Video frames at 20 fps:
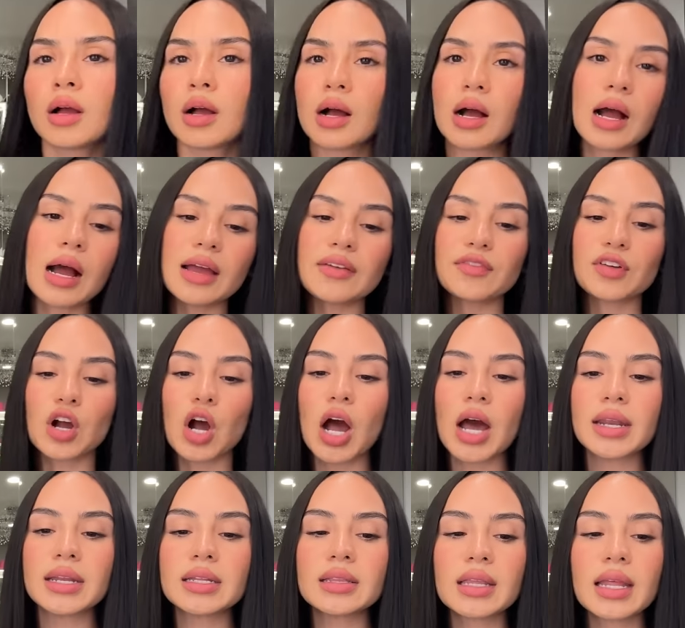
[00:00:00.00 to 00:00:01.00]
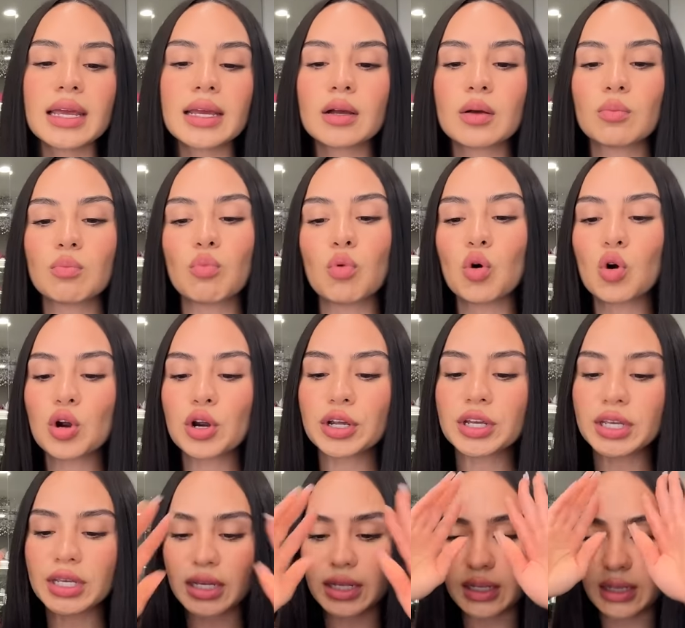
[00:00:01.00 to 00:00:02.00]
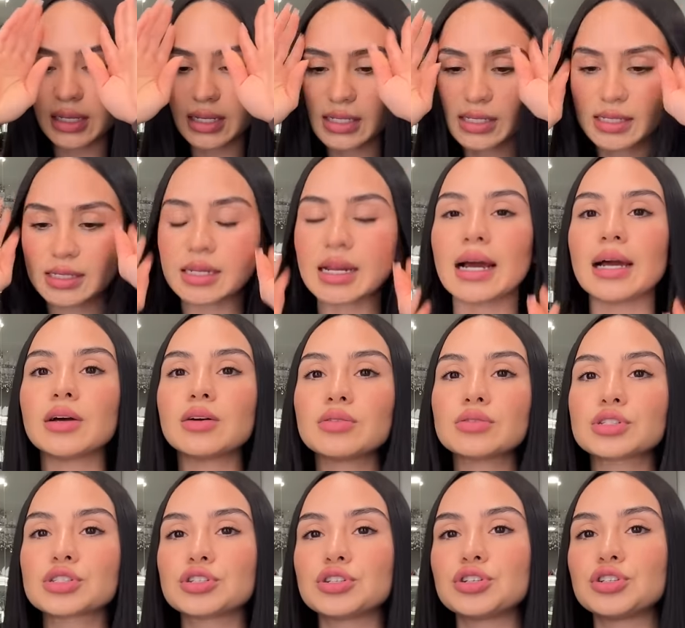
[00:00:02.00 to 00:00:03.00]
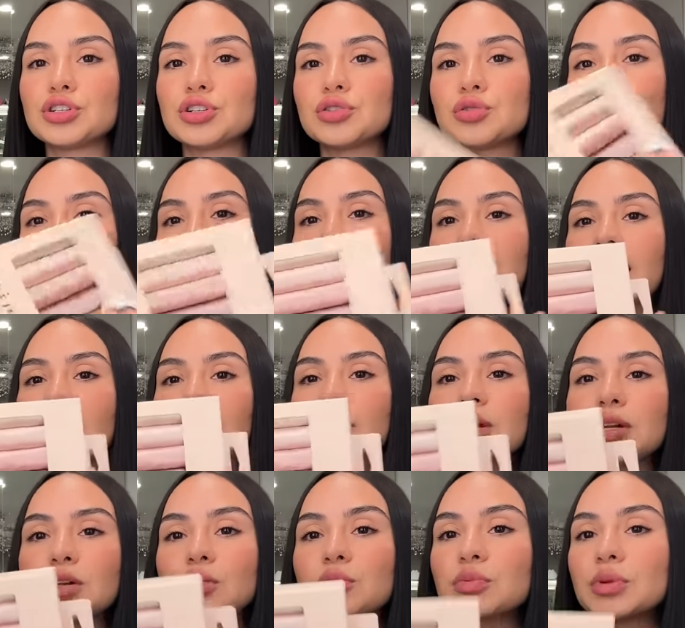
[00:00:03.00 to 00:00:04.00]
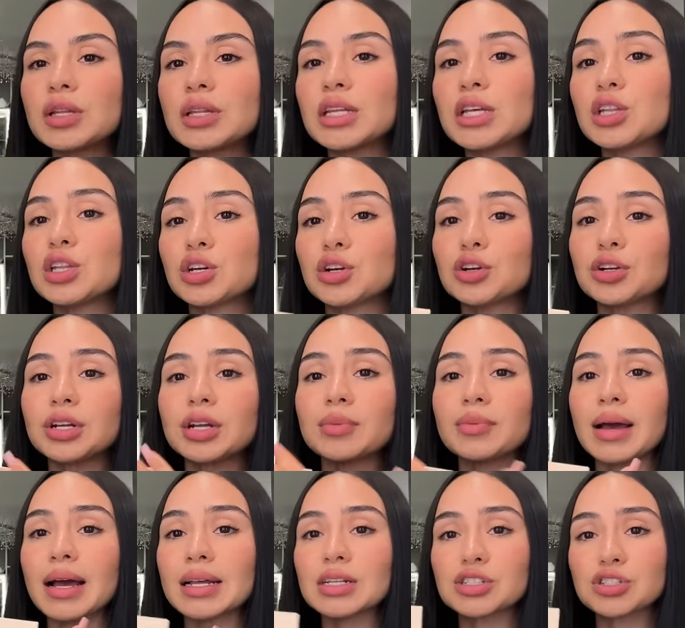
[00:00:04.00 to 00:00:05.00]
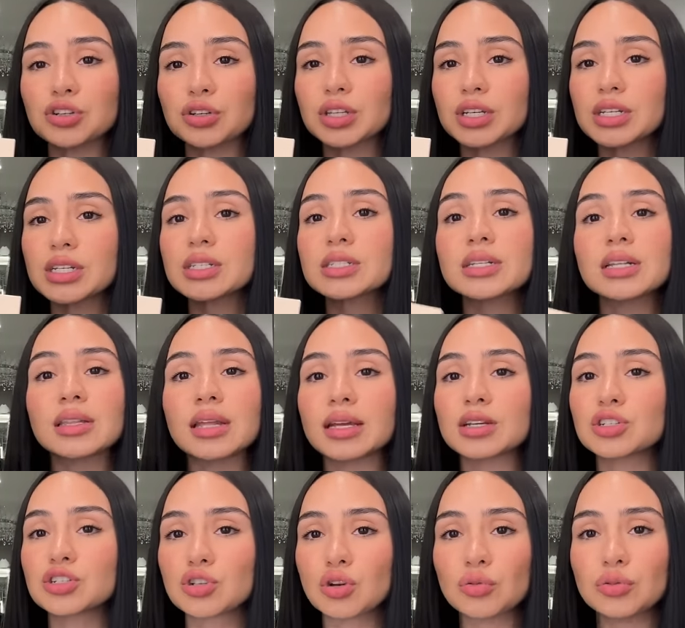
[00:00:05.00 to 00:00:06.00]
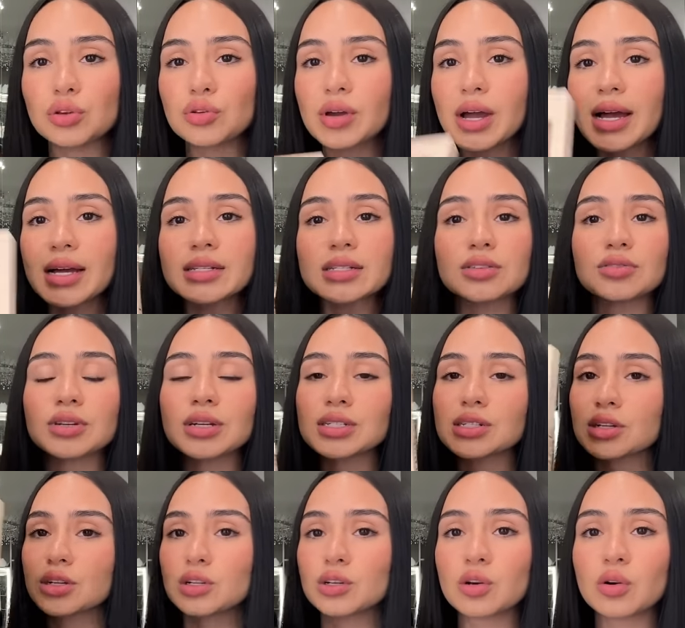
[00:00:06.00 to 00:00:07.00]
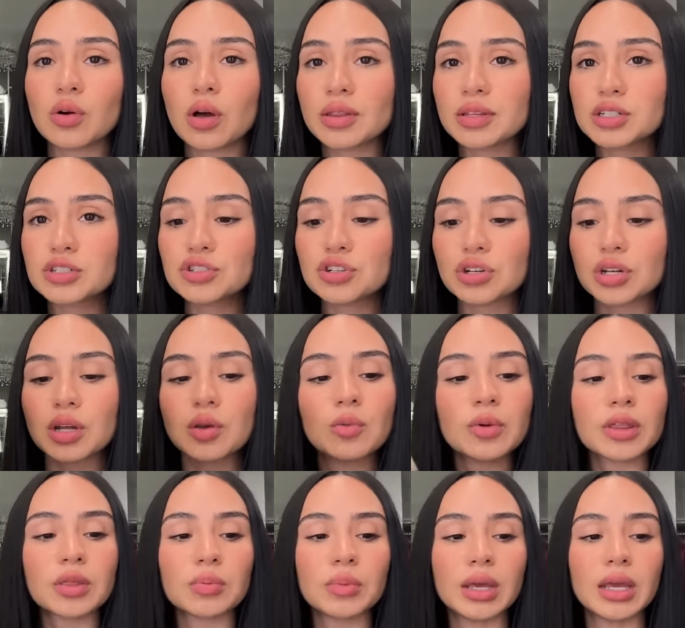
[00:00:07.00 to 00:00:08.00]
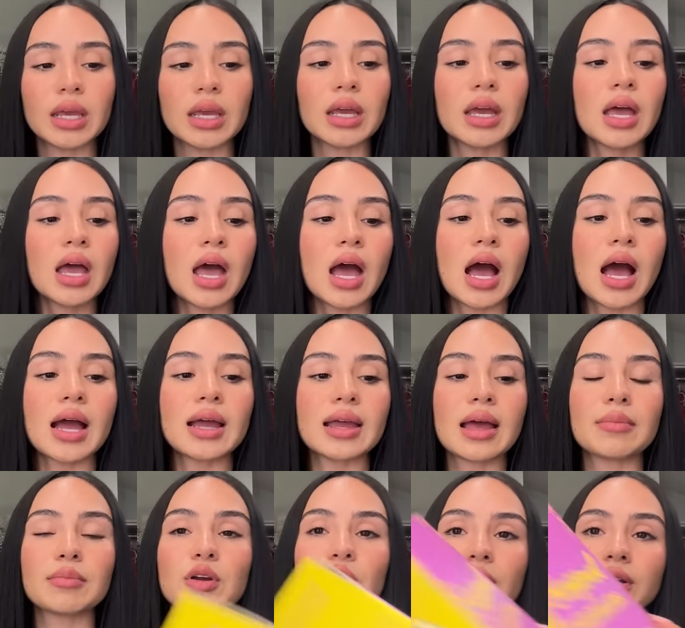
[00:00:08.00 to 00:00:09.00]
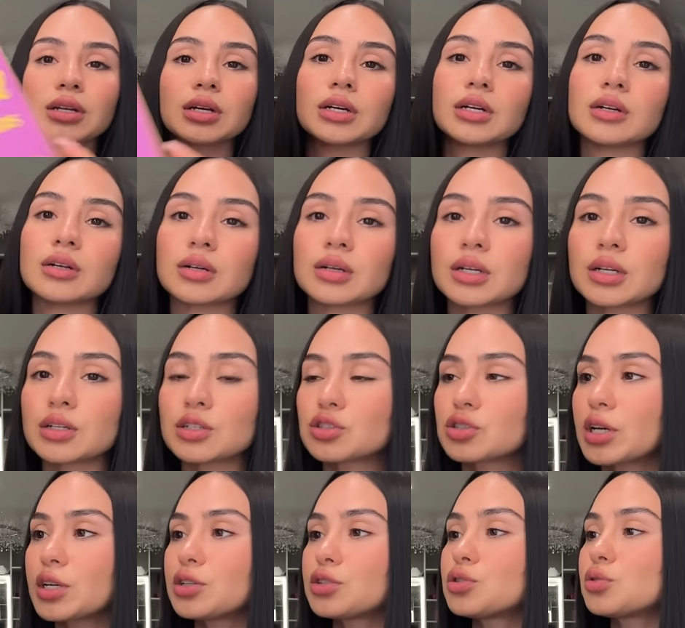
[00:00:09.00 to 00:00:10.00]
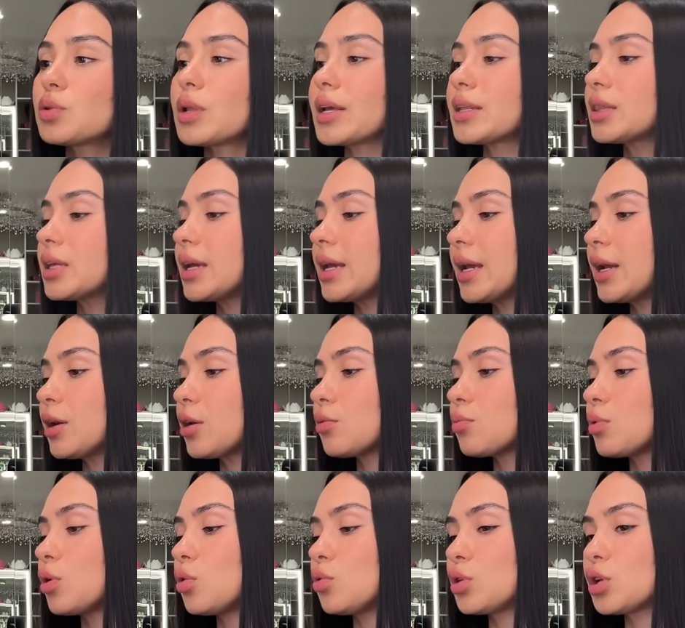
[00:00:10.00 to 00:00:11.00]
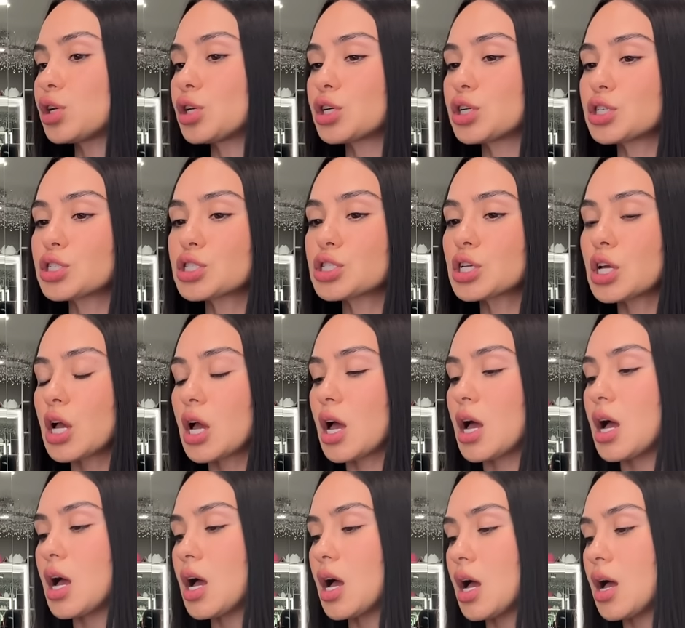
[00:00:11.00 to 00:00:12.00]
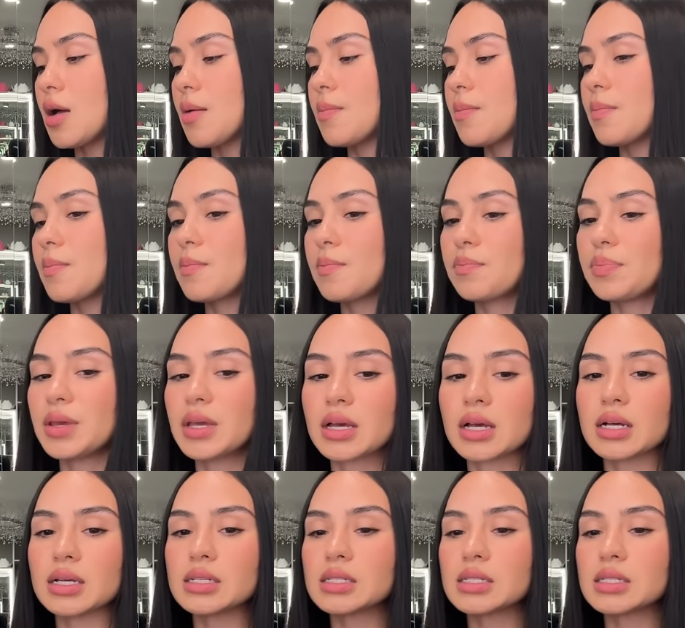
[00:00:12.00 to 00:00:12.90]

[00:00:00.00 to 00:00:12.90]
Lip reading: I've gotten like more heatless styles to do. Like, I'm gonna really learn and master this and like show you guys, and you guys are gonna go on this journey with me. I am gonna try to do like the hair rollers, because